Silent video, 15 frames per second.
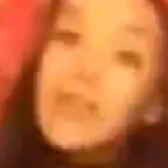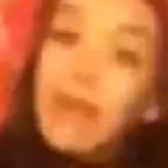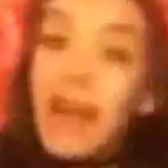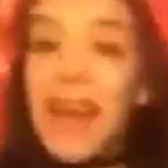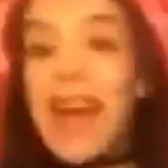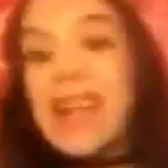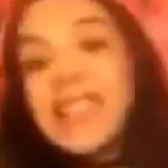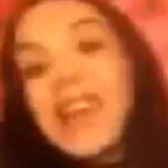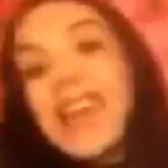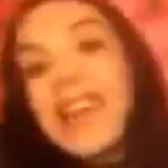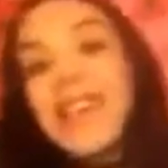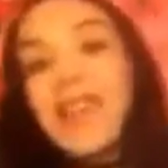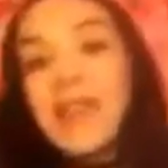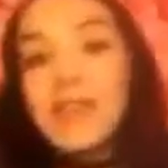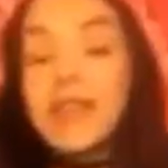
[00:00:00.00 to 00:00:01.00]
my ass out of
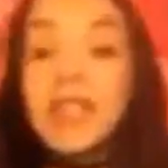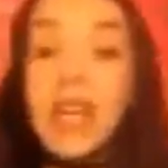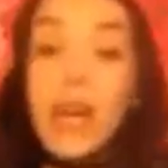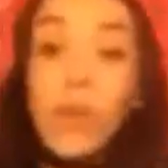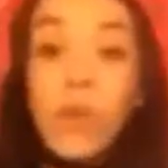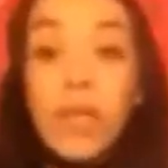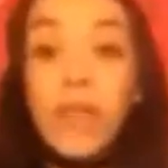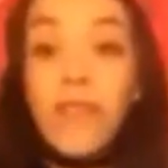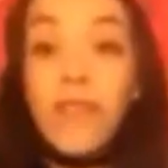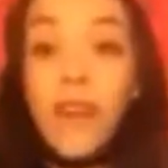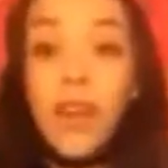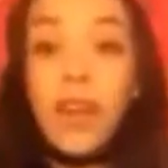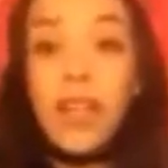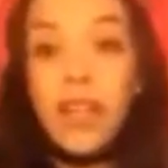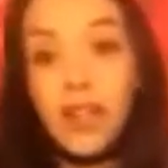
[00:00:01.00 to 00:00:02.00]
there and was like, what the
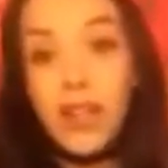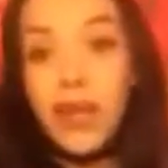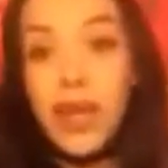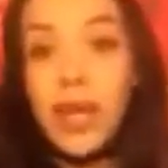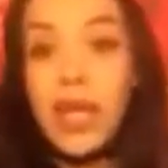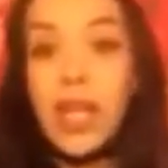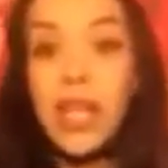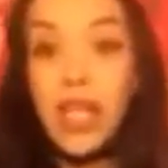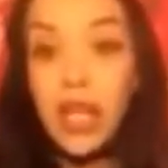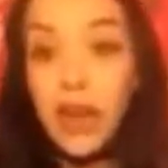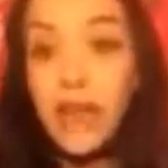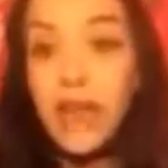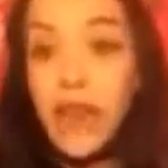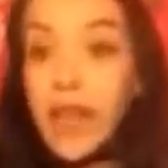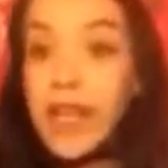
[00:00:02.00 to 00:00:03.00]
fuck are you doing? Like, you're
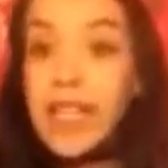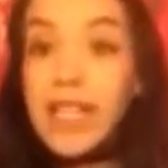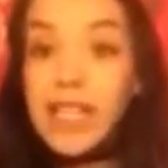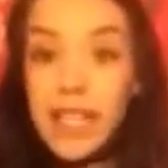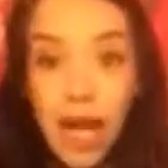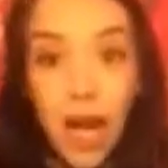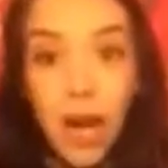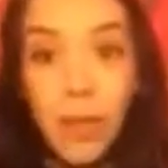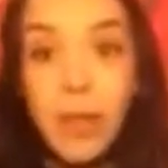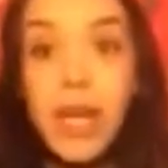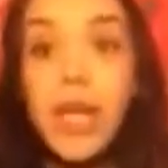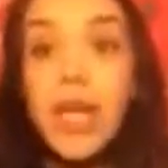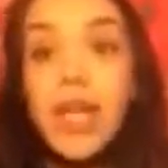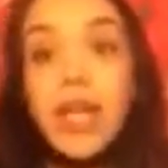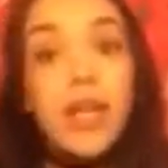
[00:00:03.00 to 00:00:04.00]
fucking dumb.
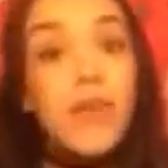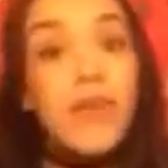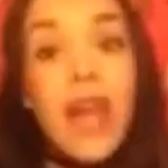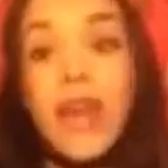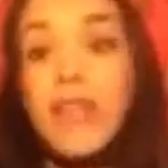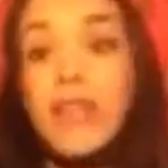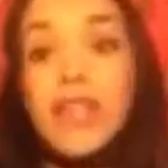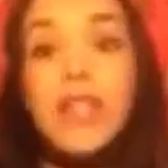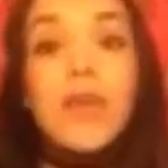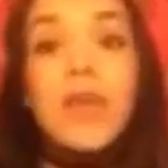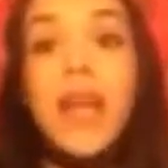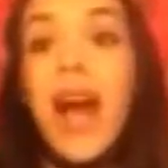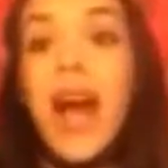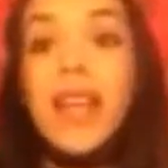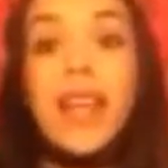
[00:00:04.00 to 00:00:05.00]
You never do
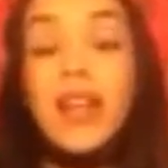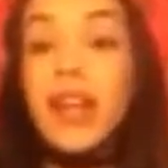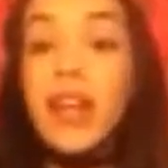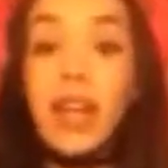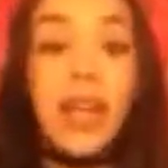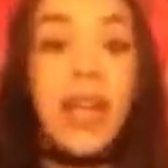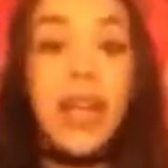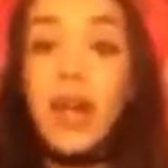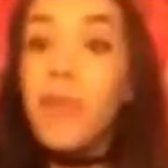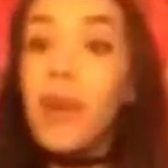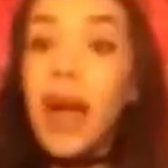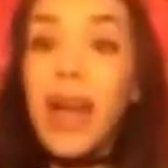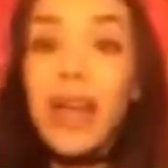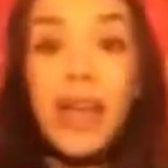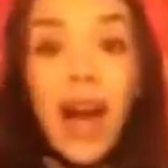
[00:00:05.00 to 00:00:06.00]
that. Like, you're gonna get hit
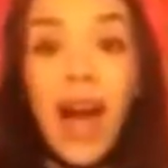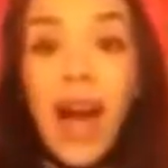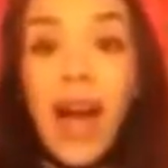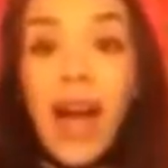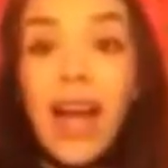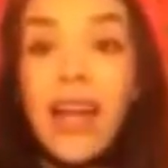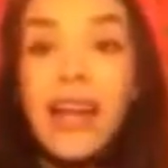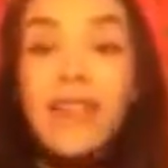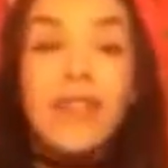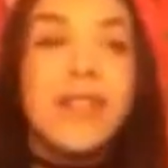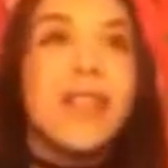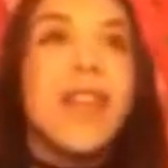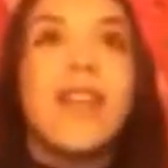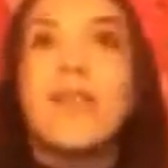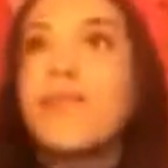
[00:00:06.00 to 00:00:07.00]
by a guy. And I
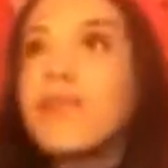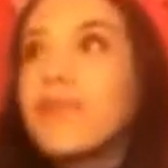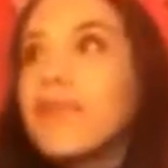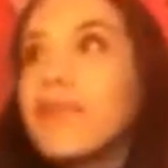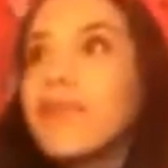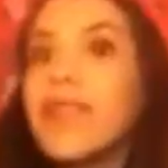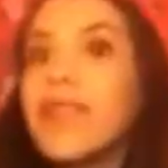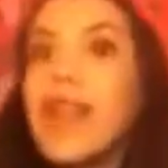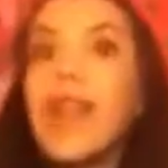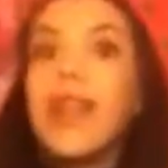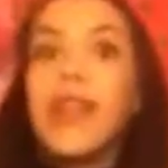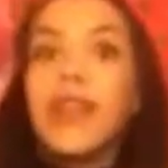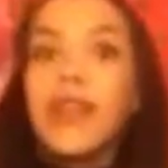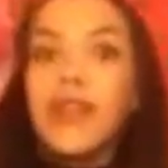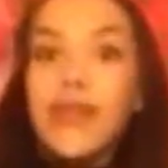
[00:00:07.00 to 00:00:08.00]
was like,
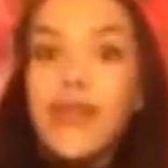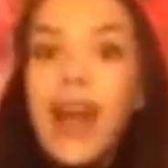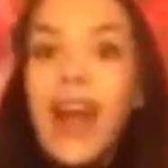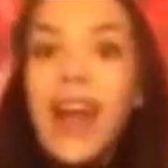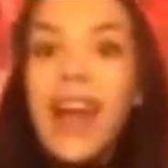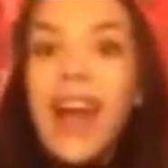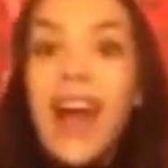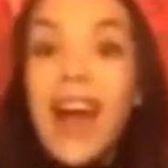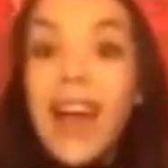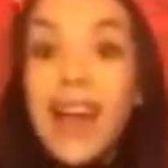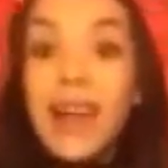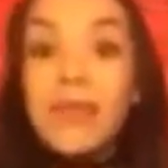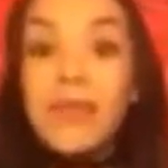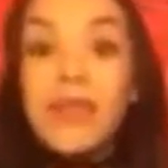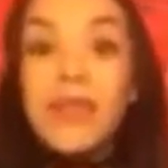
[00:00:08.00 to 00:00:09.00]
you're right, I
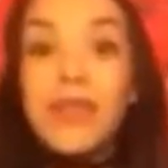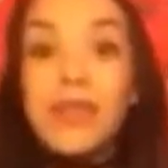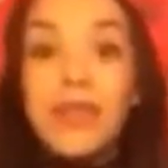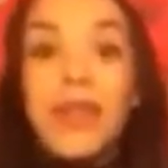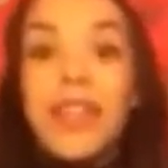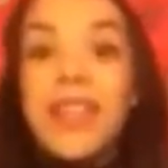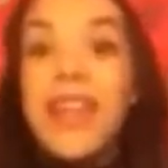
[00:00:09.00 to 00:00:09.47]
am stupid,